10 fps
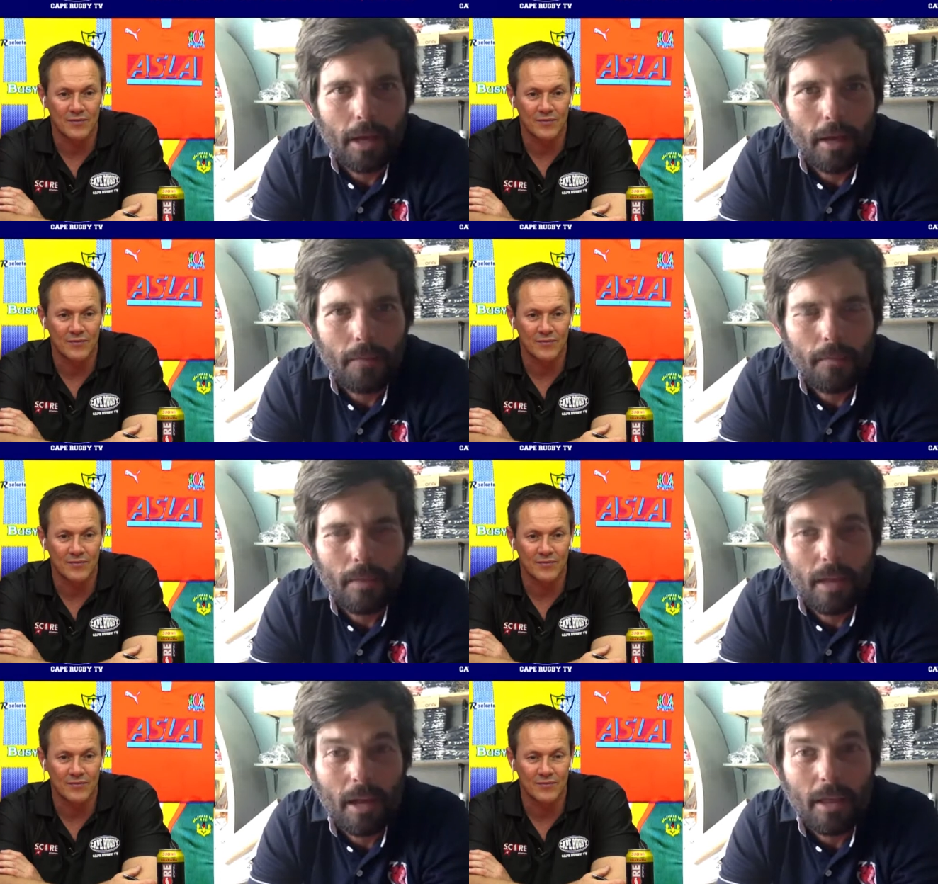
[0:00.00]

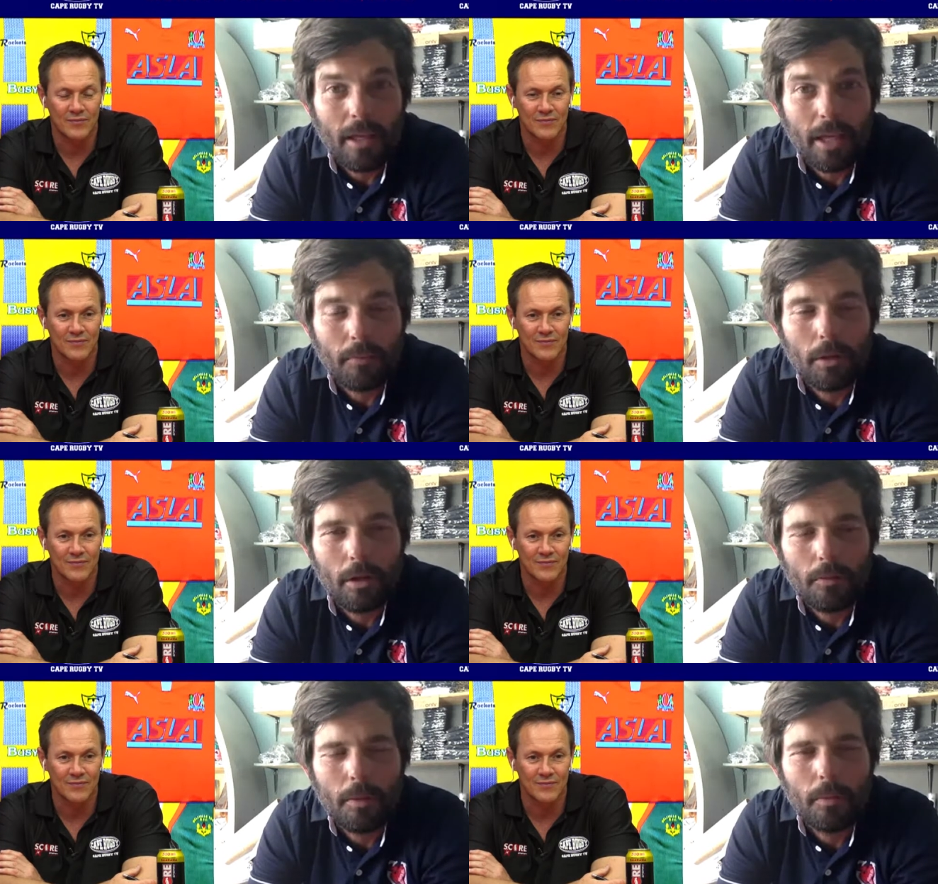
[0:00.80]
Speaker 1: um, that I think kept a
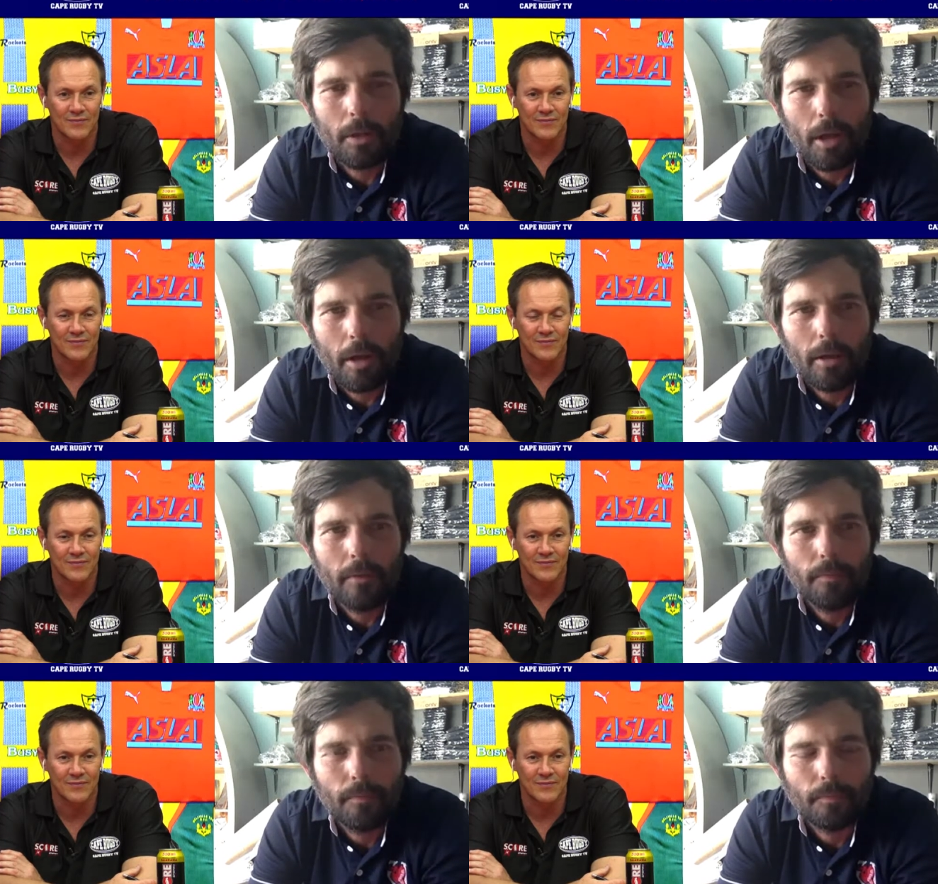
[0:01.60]
lot of people going.
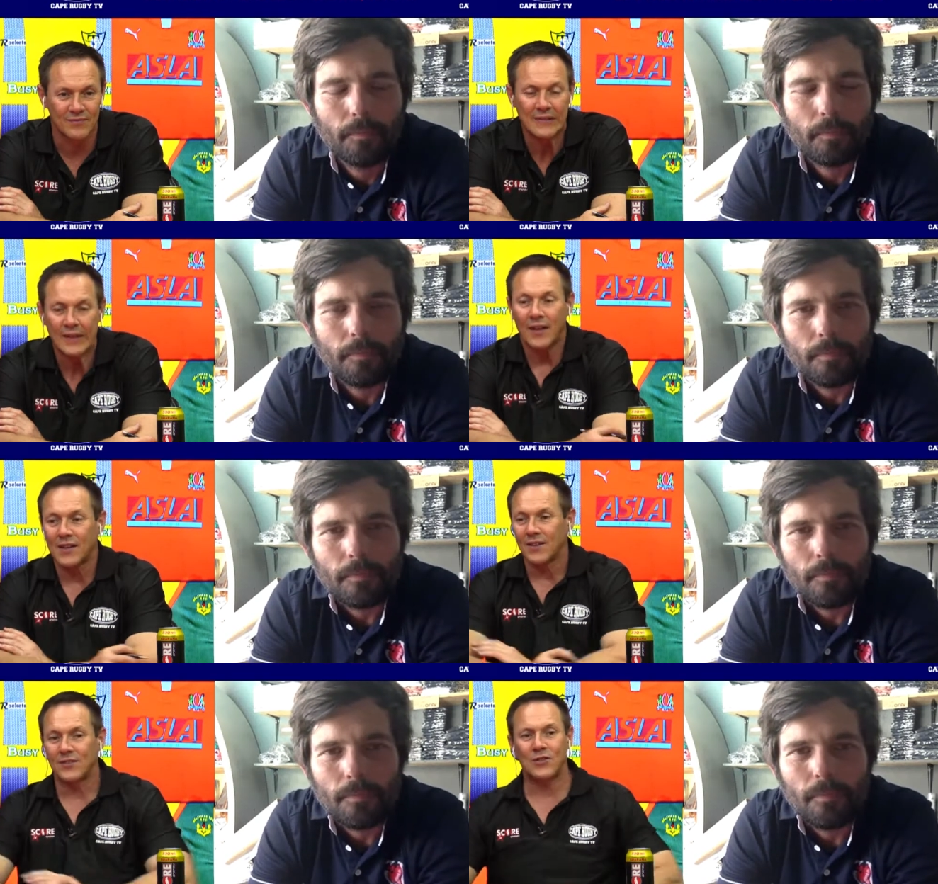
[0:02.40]

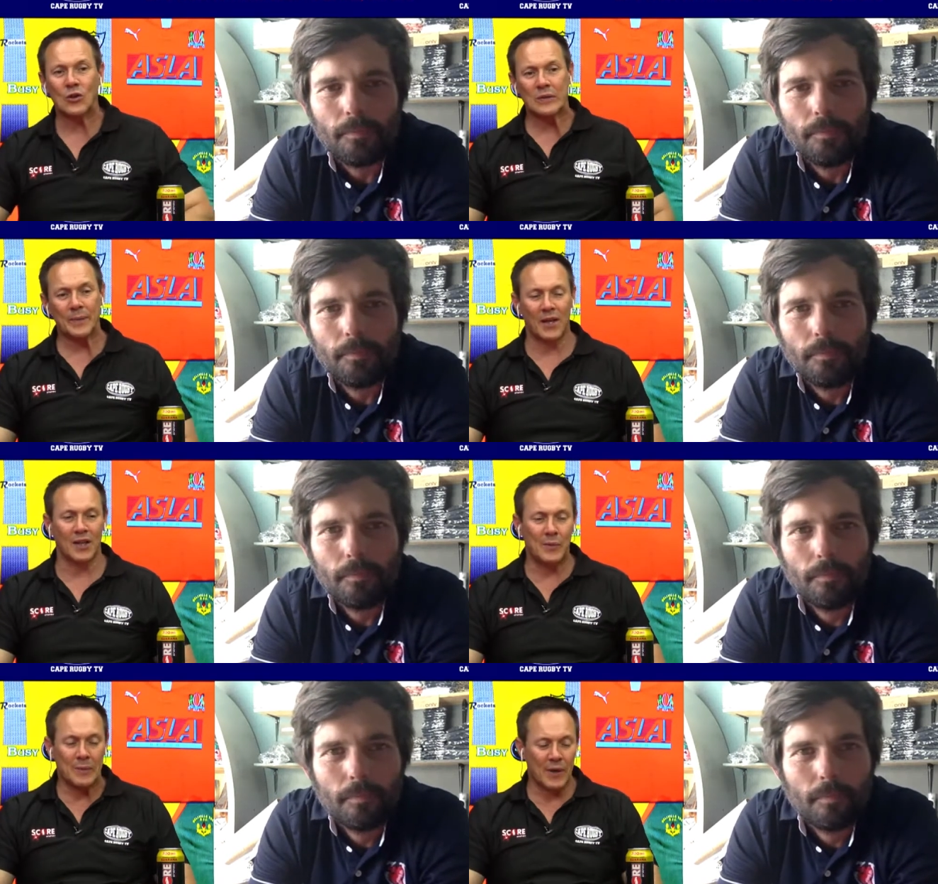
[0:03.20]
Speaker 2: Talk to me a
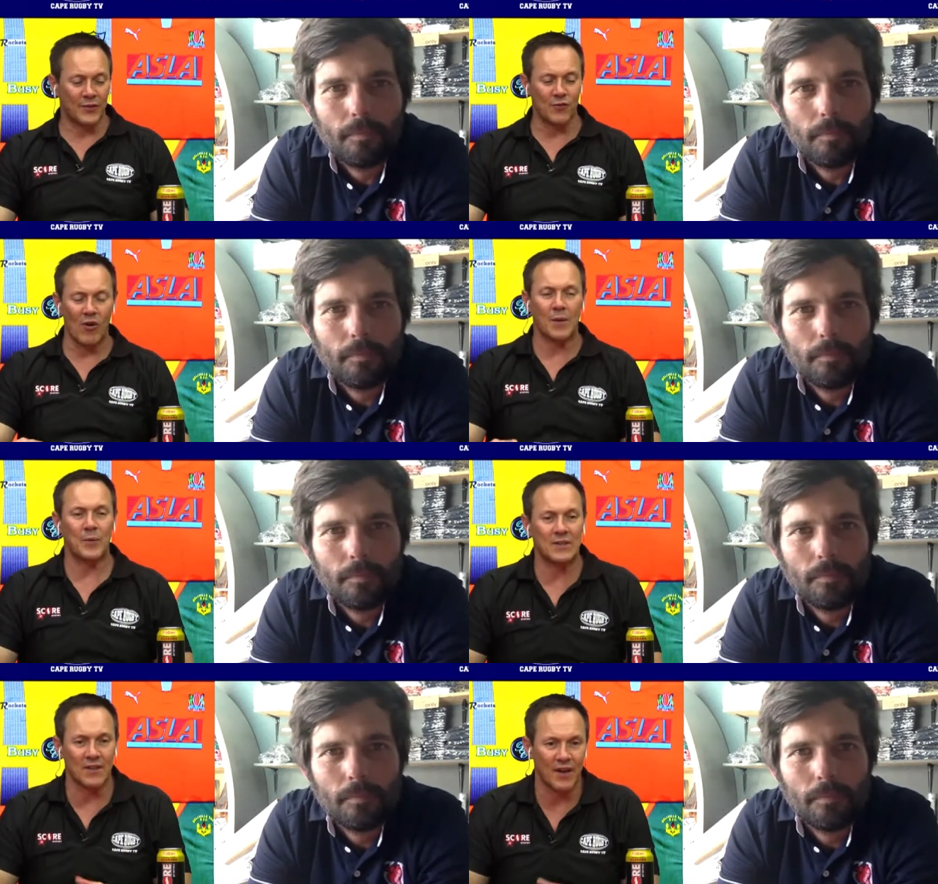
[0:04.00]
little bit about the
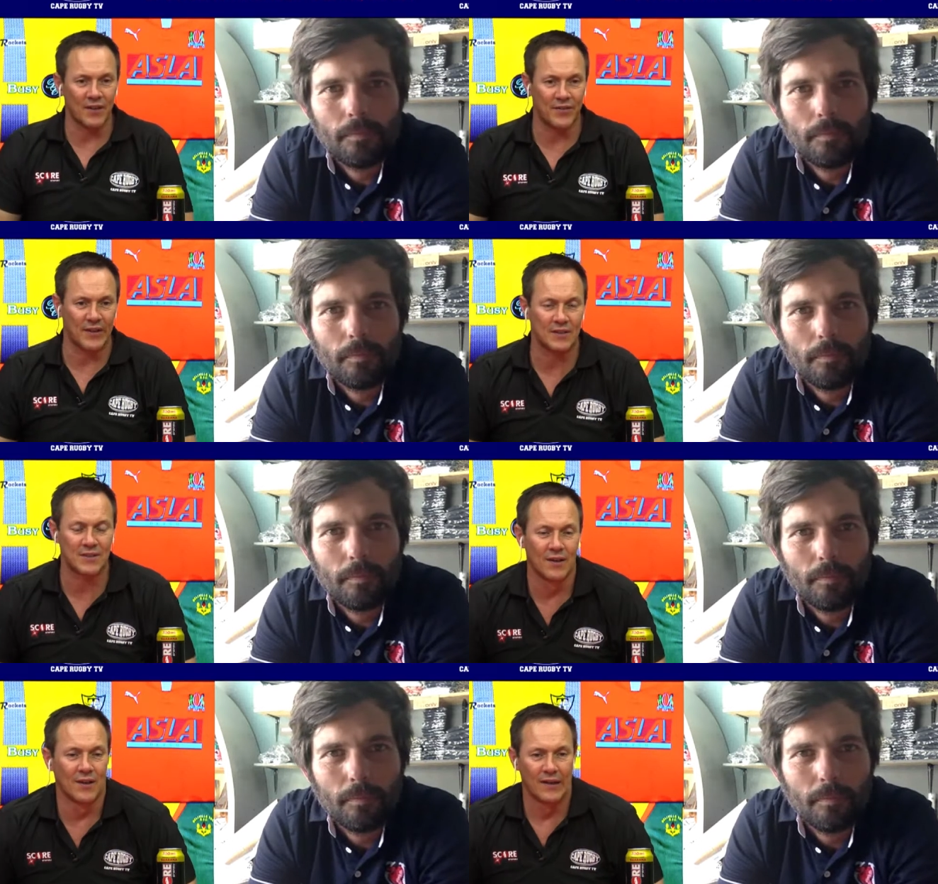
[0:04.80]
rugby side of things.
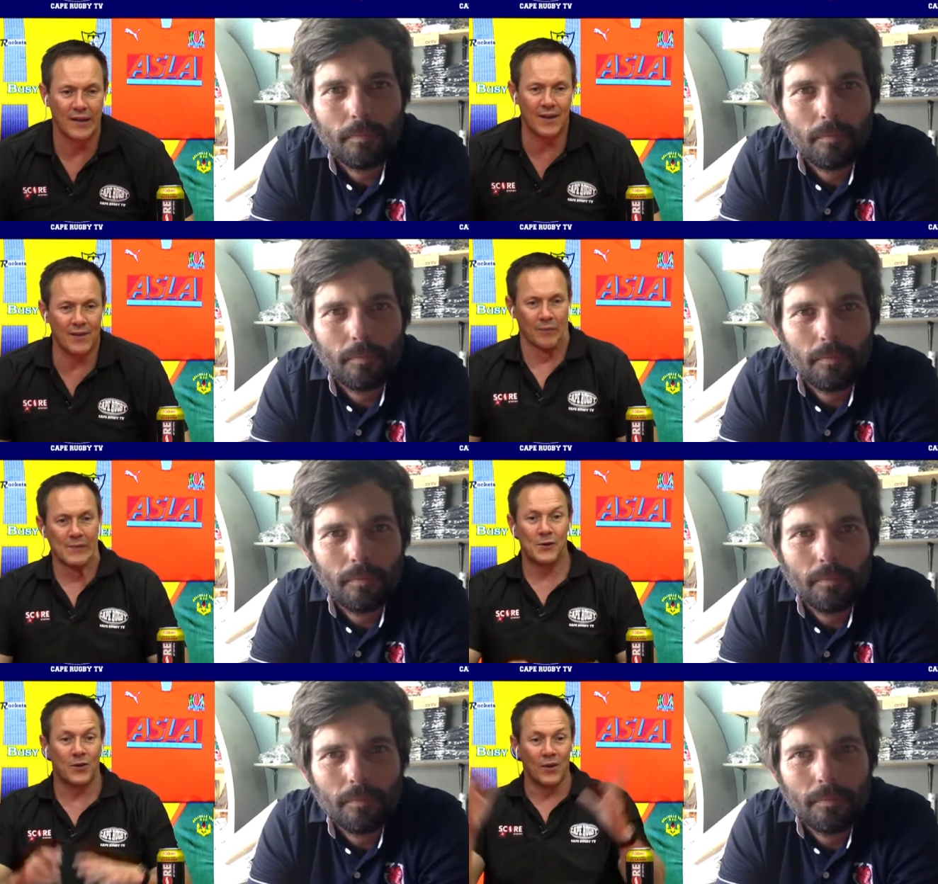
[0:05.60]
Um,
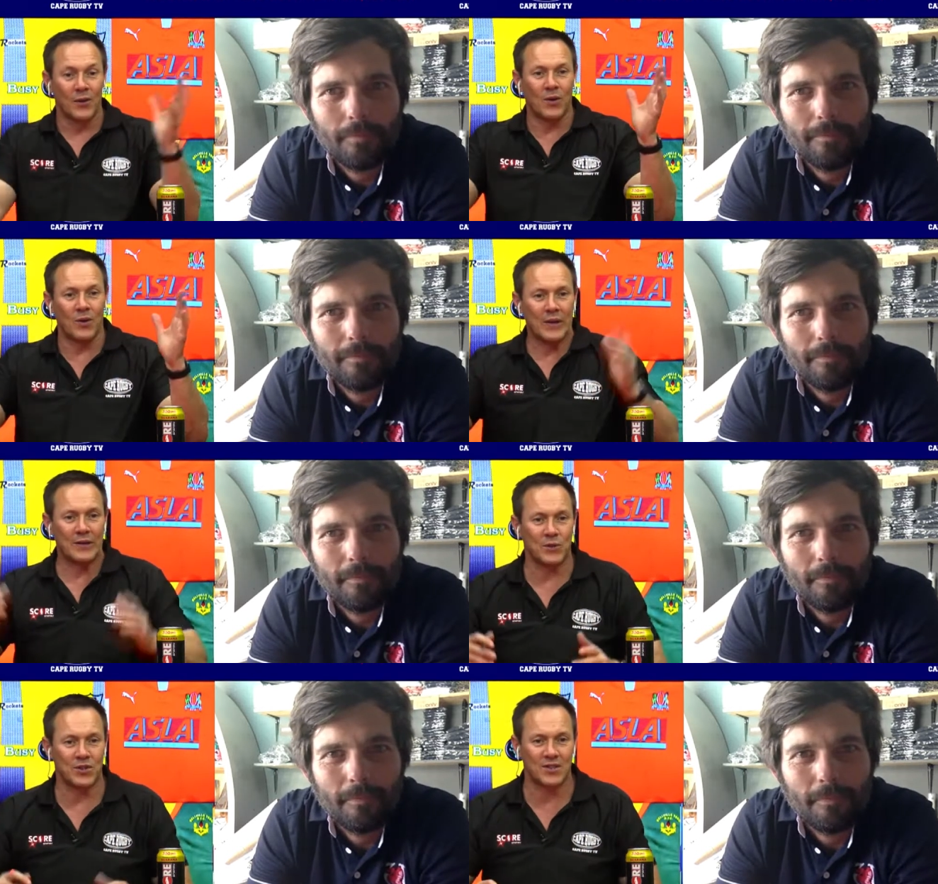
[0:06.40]
Well, we,
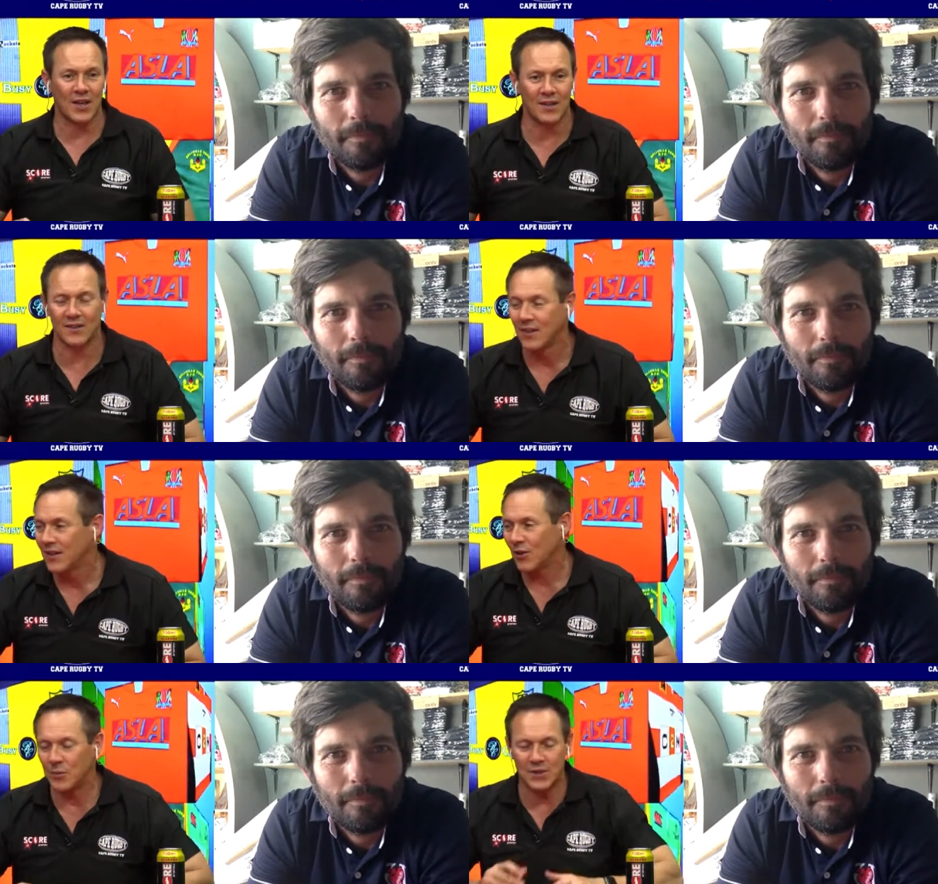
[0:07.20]
we just had a,
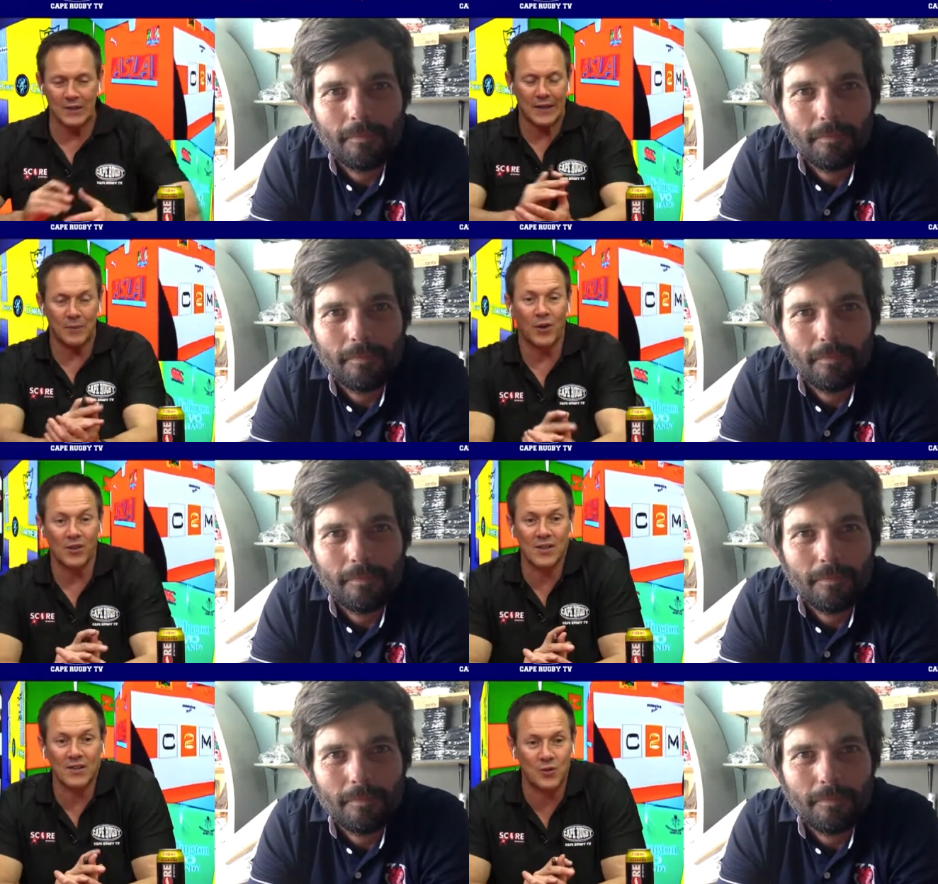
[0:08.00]
almost a
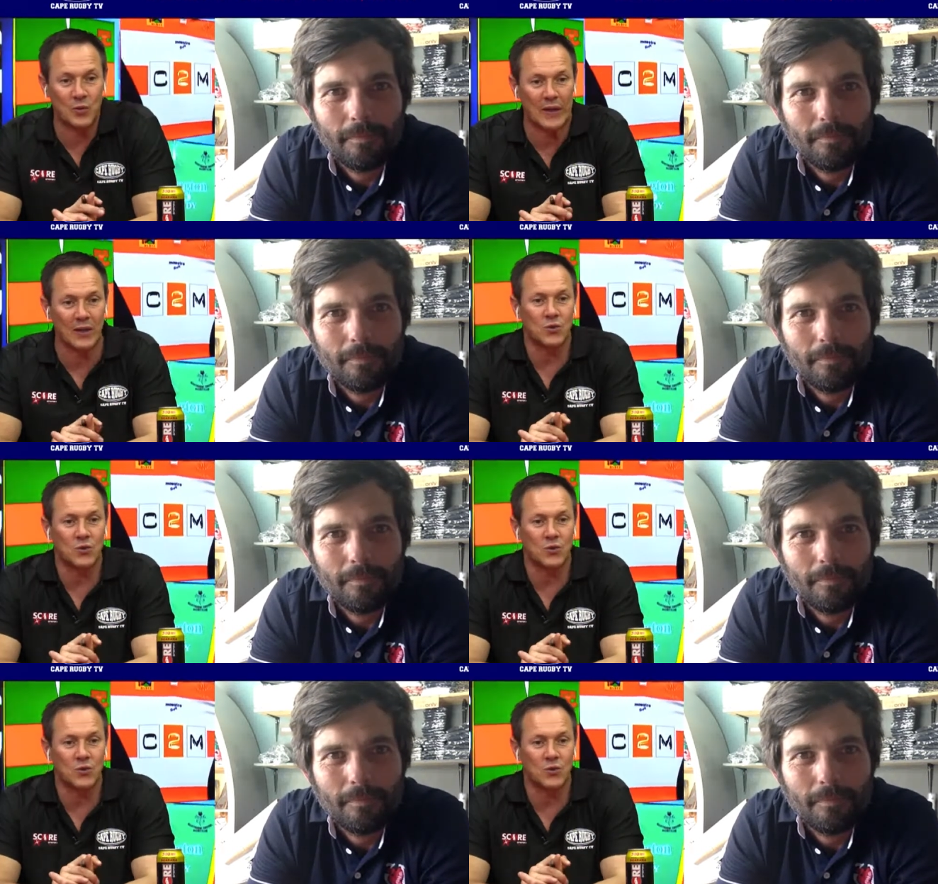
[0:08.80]
ten-minute interview without